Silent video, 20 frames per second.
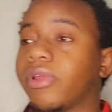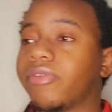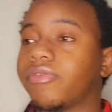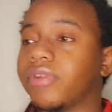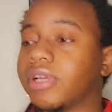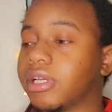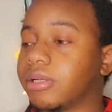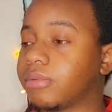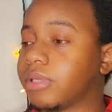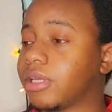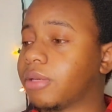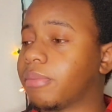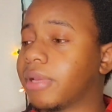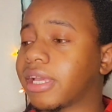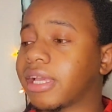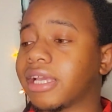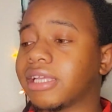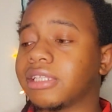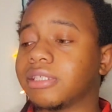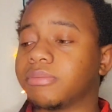for him to get
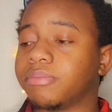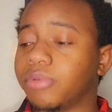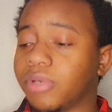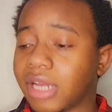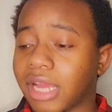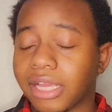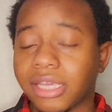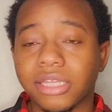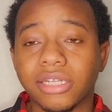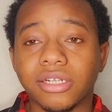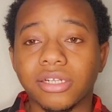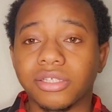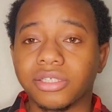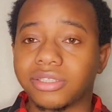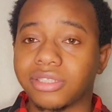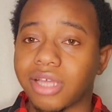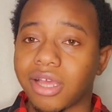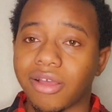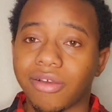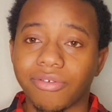back. At this point, I get a little
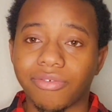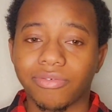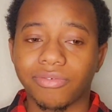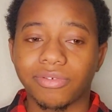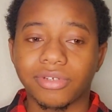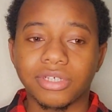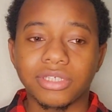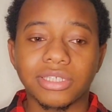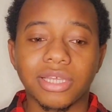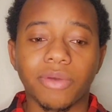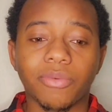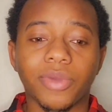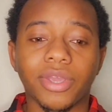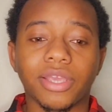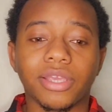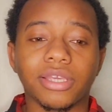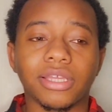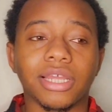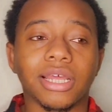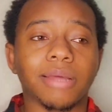soft because I'm
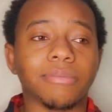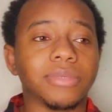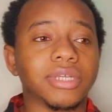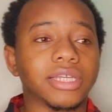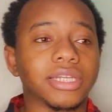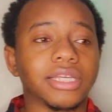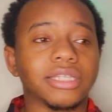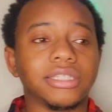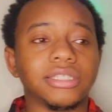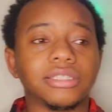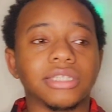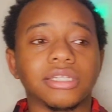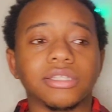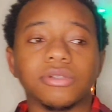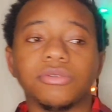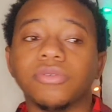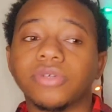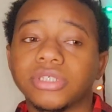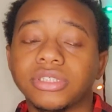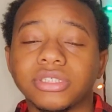waiting. I'm looking at these other
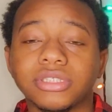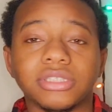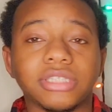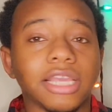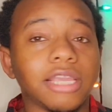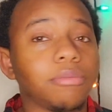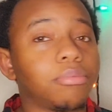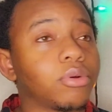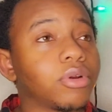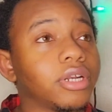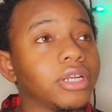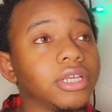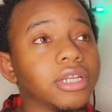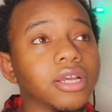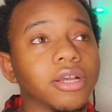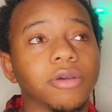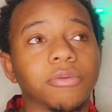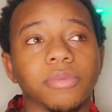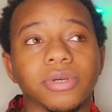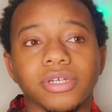horses. They pretty
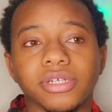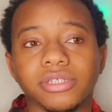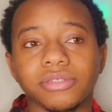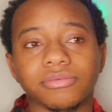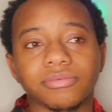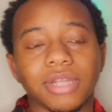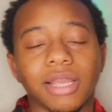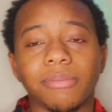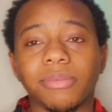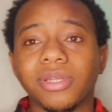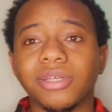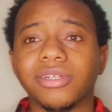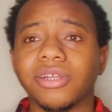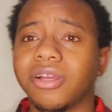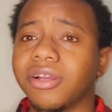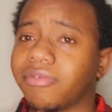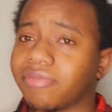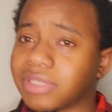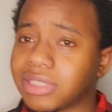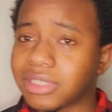though, but I'm a little
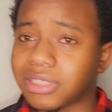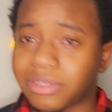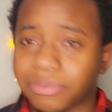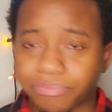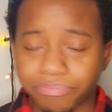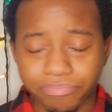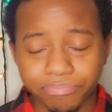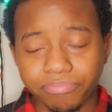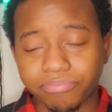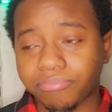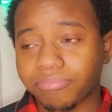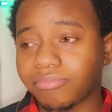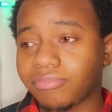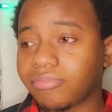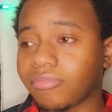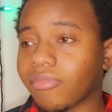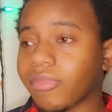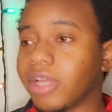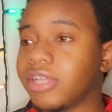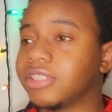nervous.
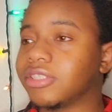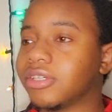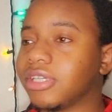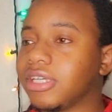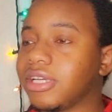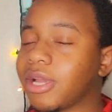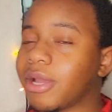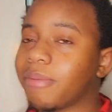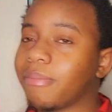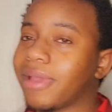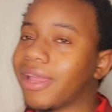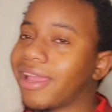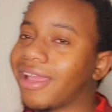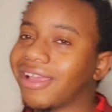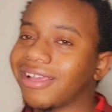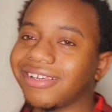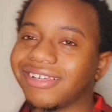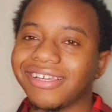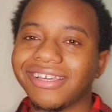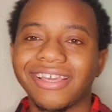So he come
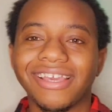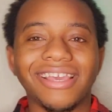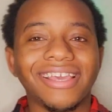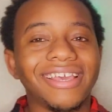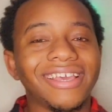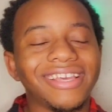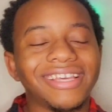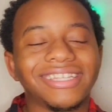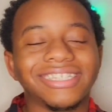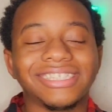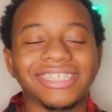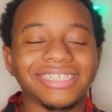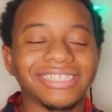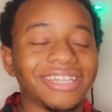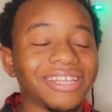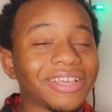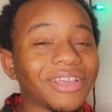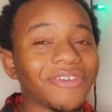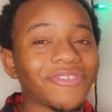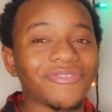back, just
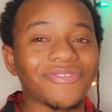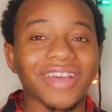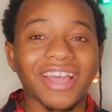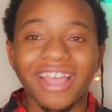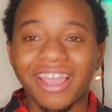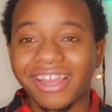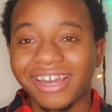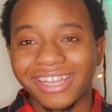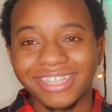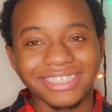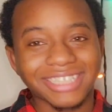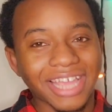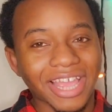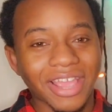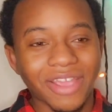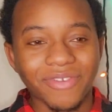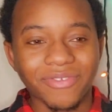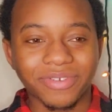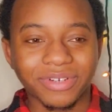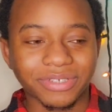looking fine as
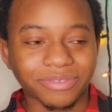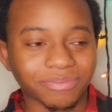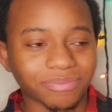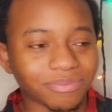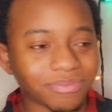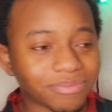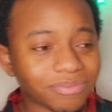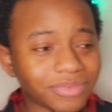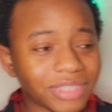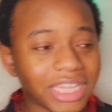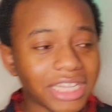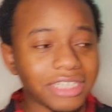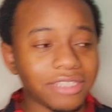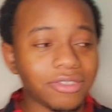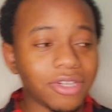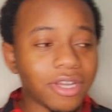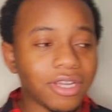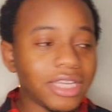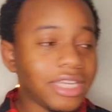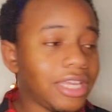ever. And you
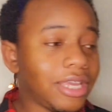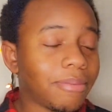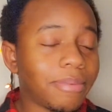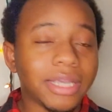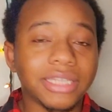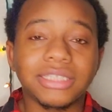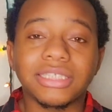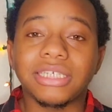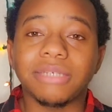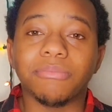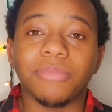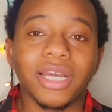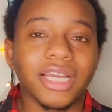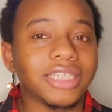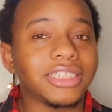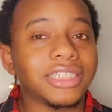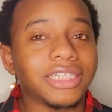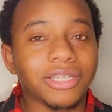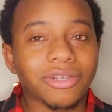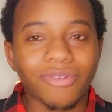know, he get back to
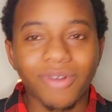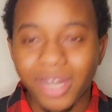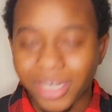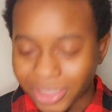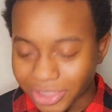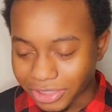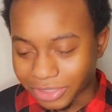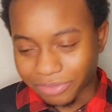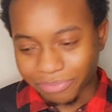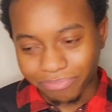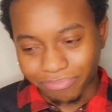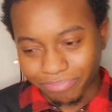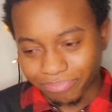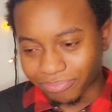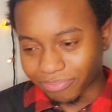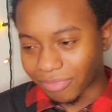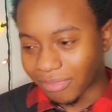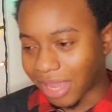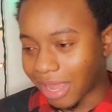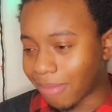munching and crunching.
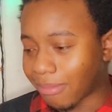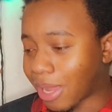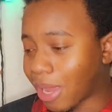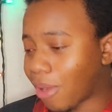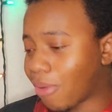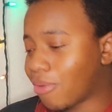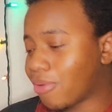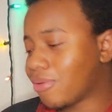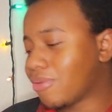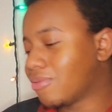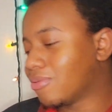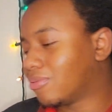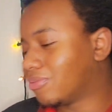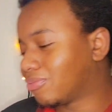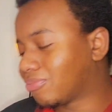I'm like, oh,